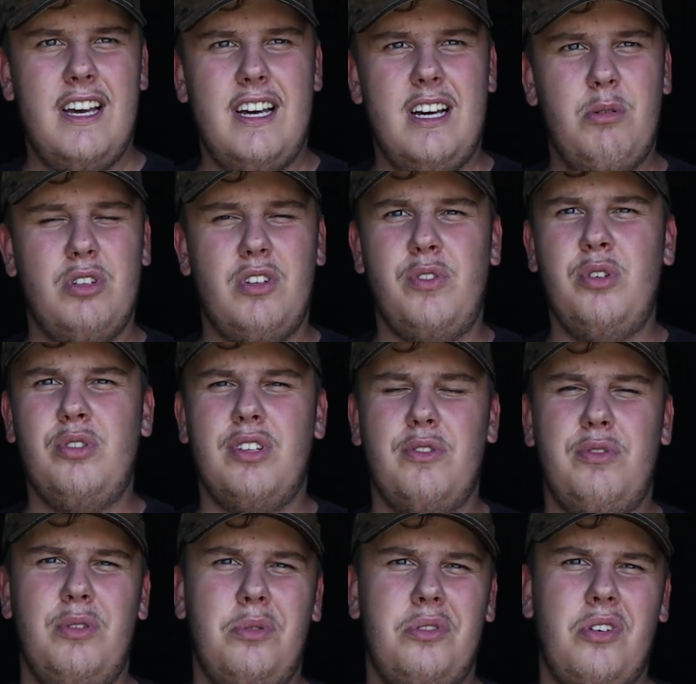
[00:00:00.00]
once I've used it
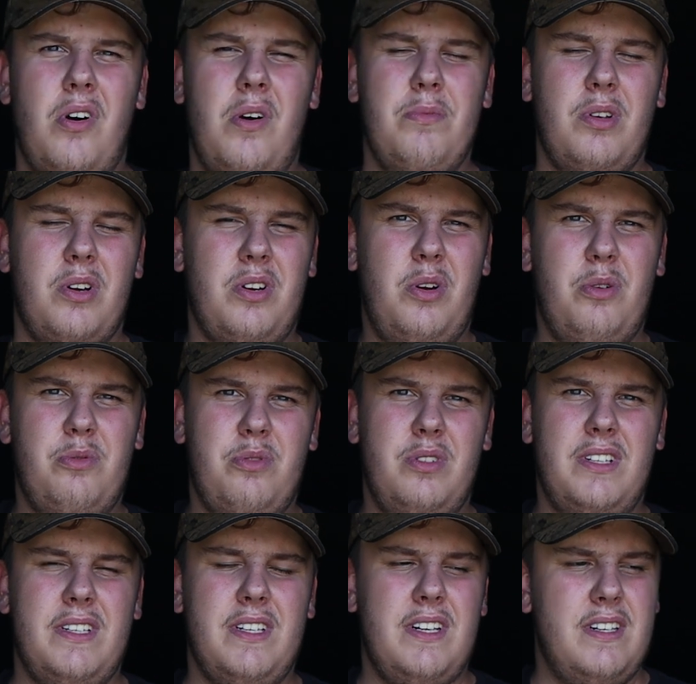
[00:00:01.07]
a few times, I can
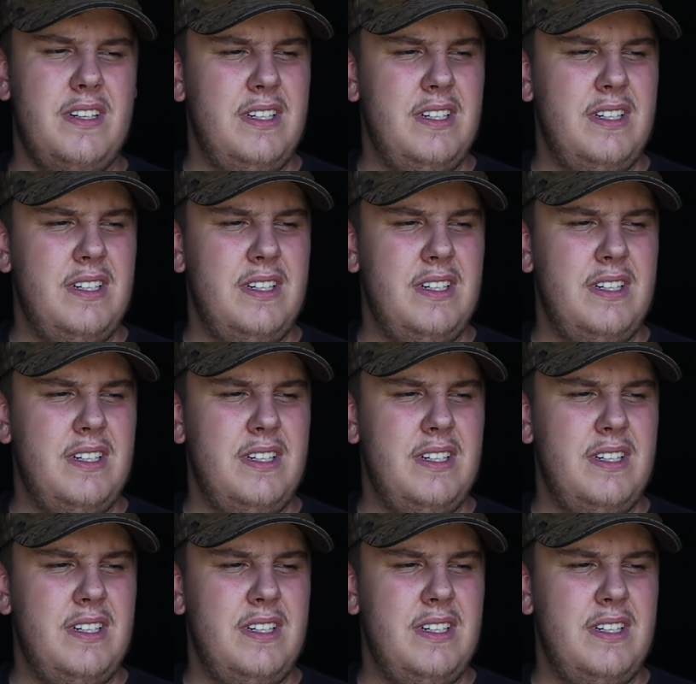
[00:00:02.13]
hopefully